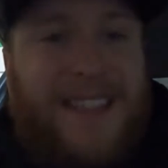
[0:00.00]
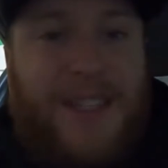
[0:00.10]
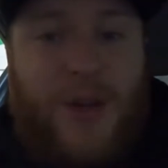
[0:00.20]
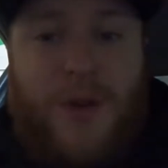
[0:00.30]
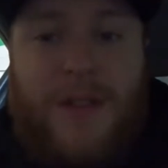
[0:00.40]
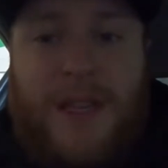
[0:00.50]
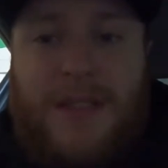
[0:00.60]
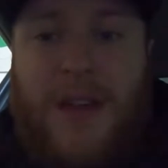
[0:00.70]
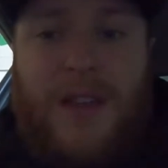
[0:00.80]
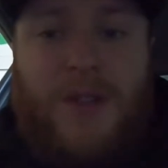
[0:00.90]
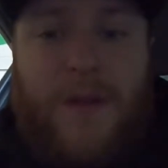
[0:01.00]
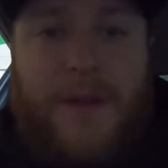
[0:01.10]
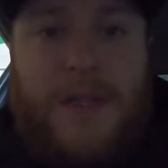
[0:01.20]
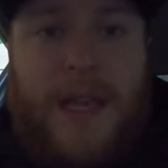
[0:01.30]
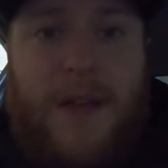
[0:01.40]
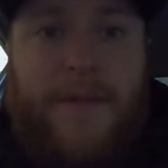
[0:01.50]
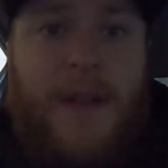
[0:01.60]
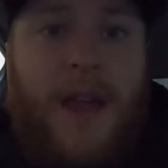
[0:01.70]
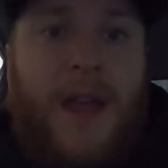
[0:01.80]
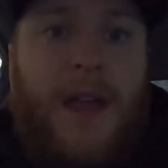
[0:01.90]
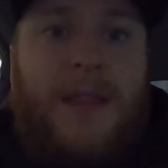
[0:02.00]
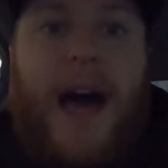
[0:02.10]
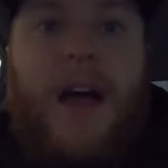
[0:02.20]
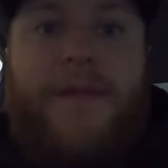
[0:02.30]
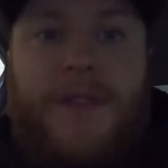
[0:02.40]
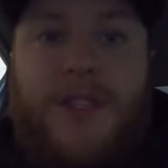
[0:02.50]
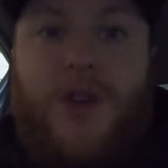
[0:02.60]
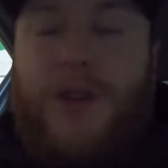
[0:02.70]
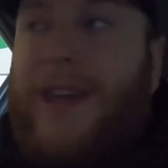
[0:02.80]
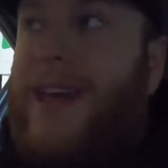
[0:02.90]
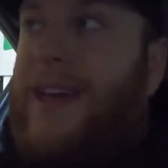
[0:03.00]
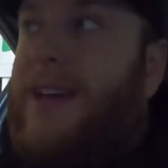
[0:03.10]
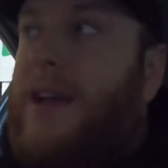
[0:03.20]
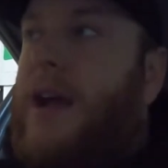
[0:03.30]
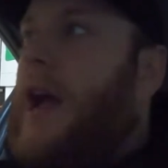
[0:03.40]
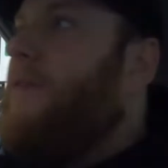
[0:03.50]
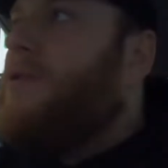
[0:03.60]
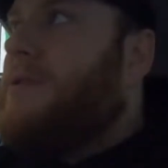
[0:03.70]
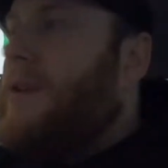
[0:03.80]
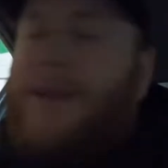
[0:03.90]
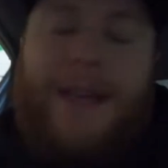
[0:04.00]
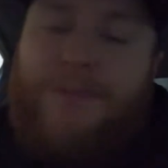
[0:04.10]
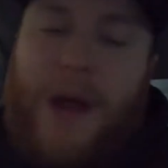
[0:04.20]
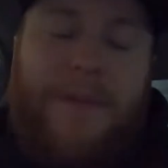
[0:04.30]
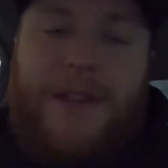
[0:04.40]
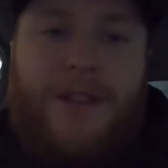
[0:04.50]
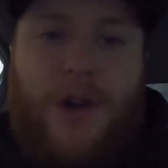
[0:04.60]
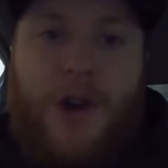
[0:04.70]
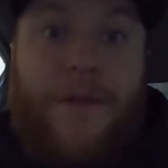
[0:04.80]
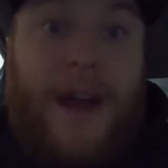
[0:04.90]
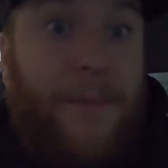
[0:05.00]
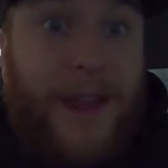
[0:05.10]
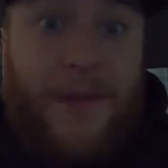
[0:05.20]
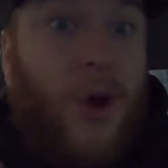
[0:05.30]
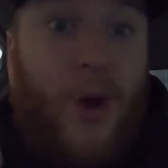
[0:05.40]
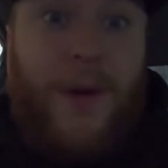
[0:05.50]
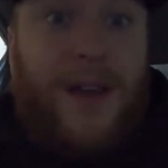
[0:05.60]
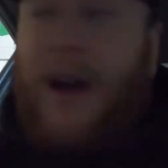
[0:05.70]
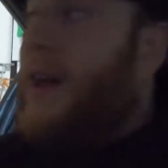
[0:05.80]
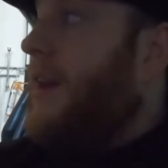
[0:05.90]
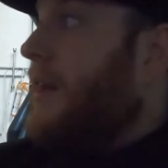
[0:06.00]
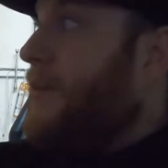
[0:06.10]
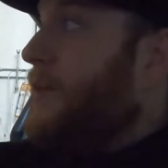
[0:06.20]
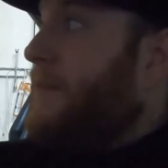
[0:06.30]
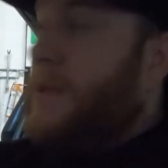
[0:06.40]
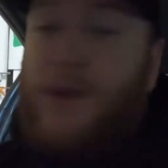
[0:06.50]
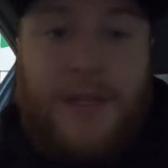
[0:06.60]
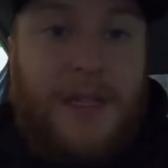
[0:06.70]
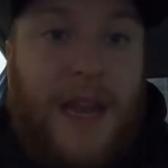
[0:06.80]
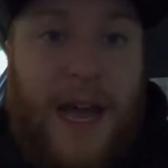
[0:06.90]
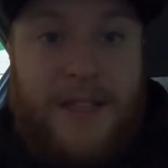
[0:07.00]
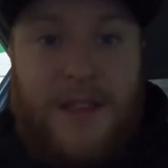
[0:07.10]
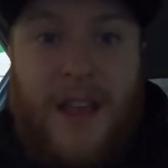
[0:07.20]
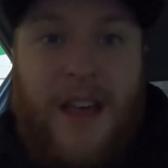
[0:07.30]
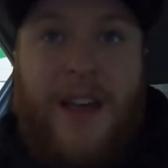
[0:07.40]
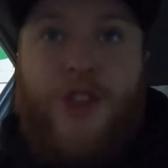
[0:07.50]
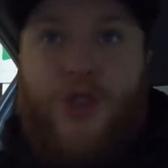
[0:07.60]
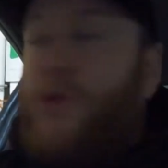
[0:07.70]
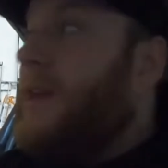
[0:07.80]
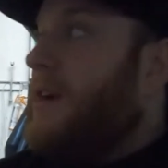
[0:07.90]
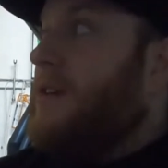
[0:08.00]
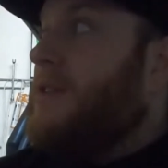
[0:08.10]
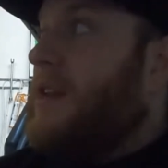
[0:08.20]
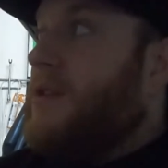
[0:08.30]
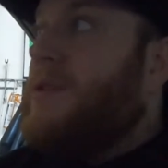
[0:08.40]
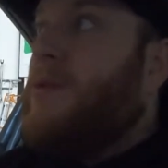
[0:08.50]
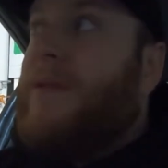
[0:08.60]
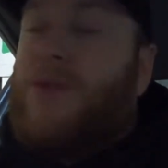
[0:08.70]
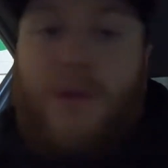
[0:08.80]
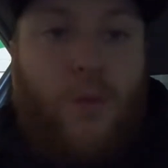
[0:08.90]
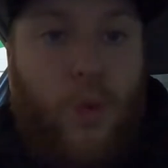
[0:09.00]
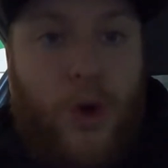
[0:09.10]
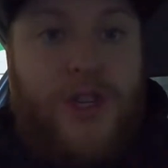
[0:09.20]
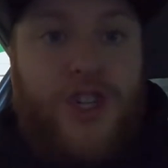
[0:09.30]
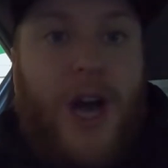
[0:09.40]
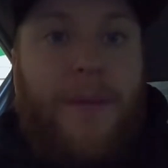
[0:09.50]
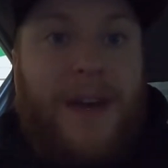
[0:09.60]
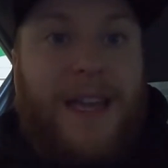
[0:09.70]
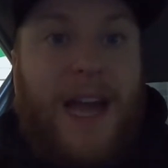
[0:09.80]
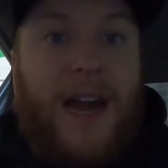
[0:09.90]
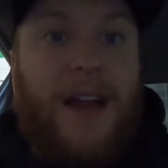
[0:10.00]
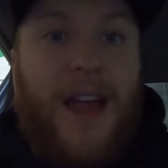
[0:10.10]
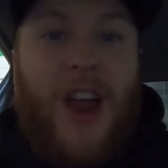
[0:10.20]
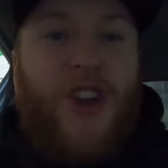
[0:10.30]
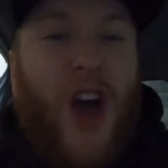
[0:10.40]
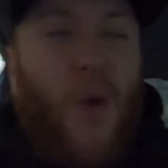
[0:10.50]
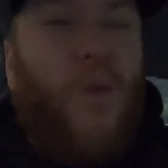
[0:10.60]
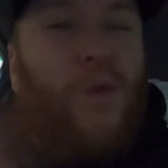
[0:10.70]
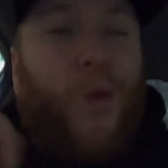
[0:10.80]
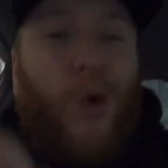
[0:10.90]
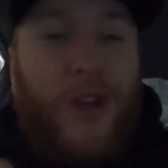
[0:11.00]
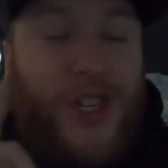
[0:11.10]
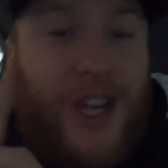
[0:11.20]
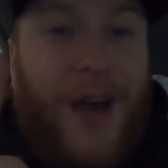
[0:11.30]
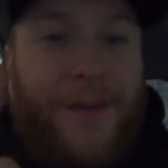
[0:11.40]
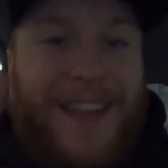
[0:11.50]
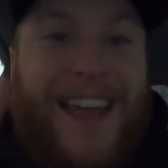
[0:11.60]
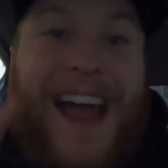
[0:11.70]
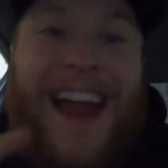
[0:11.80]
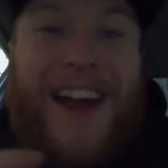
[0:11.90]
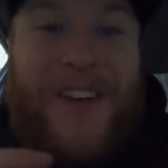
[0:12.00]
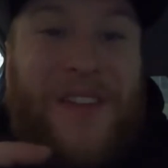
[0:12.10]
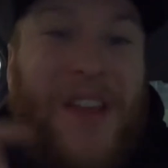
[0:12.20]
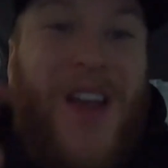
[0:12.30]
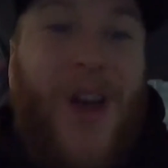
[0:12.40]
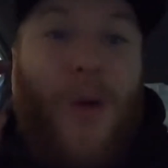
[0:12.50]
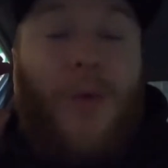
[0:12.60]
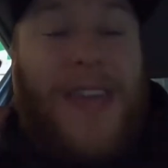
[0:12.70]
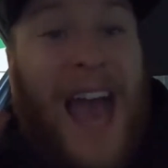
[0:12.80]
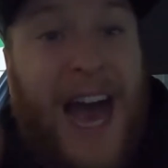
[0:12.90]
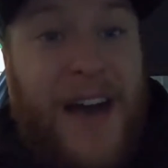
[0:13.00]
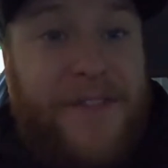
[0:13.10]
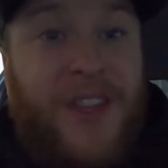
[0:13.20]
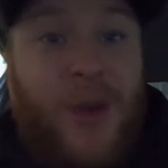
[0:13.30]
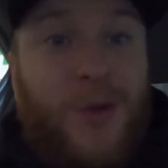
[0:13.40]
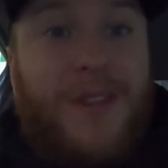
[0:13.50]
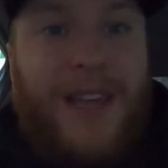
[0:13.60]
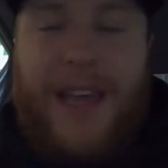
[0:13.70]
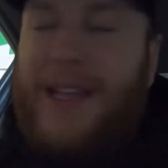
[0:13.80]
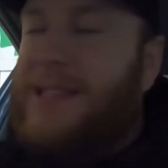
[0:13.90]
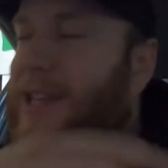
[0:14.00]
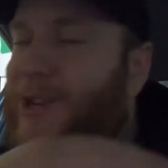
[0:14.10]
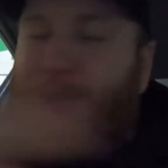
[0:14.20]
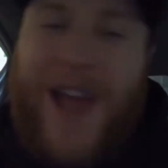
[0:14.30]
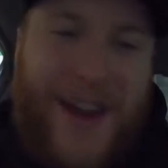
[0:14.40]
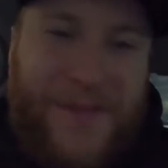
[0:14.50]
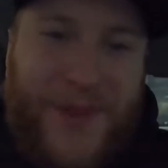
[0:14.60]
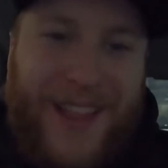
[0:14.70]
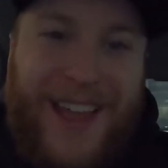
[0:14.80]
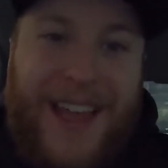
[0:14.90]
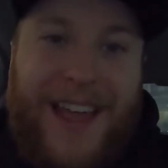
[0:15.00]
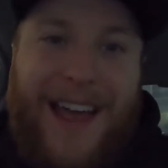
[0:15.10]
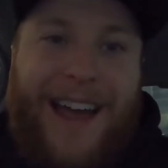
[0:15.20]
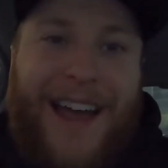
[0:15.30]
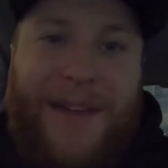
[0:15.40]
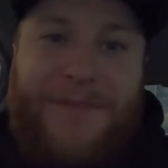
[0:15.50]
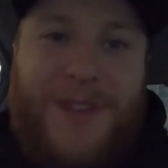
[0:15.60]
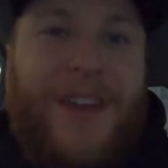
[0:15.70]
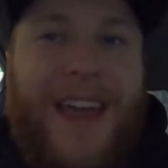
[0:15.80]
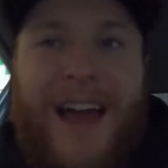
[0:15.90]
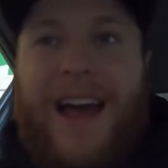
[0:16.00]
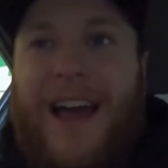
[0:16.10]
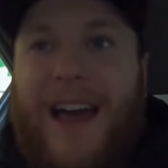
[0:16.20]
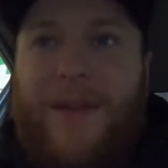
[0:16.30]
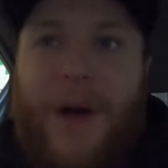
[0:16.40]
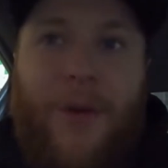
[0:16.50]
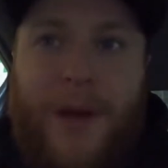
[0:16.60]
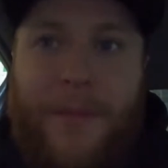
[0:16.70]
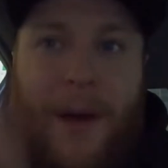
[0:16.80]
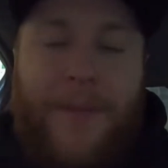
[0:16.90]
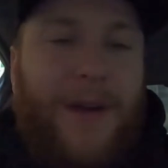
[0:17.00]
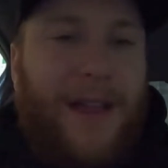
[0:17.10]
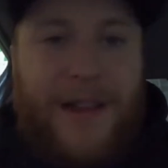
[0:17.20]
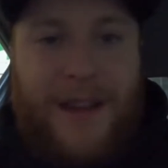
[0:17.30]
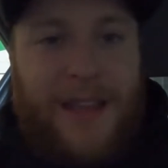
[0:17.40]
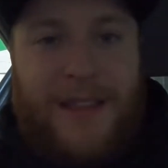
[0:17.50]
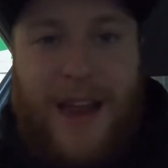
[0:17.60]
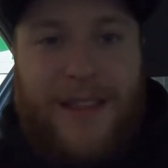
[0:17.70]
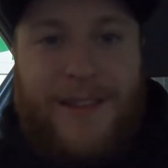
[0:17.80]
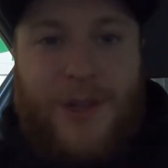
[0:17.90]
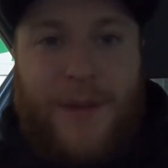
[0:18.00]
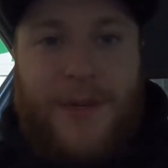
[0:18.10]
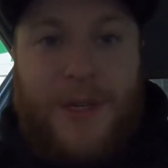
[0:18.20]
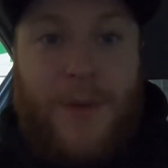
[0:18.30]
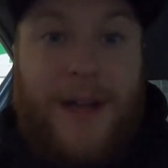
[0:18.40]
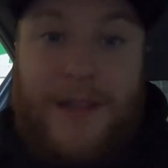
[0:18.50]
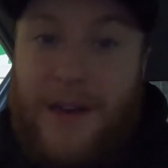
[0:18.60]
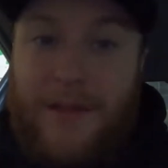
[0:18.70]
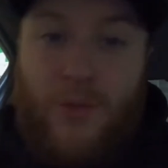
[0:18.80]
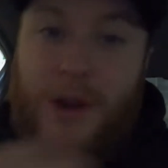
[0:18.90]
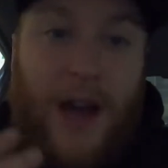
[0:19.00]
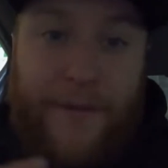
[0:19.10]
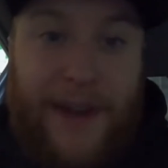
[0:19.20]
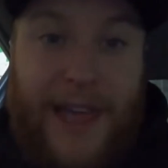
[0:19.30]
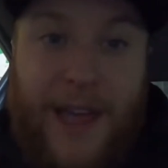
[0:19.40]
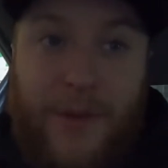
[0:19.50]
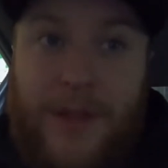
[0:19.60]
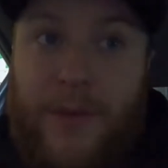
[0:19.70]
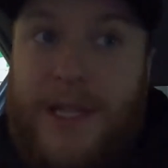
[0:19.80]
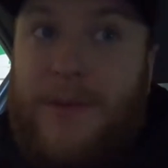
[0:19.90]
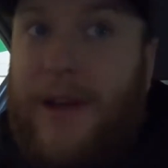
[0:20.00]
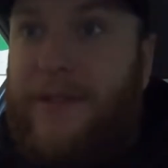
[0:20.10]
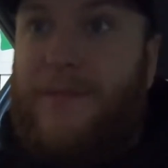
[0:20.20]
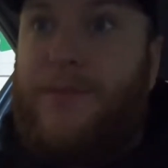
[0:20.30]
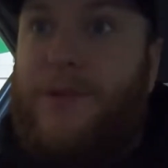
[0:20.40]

into doing this kind of stuff yourself, the Halford's toolkit, everyone's probably don't go for that, but like, oh my god, like we've been using it the last 3 years and I don't think we've done one job on a car, not one job on a car where we haven't used it. It's incredible. So yeah, I will pop a link to that in the description as well. We're not affiliated with them whatsoever,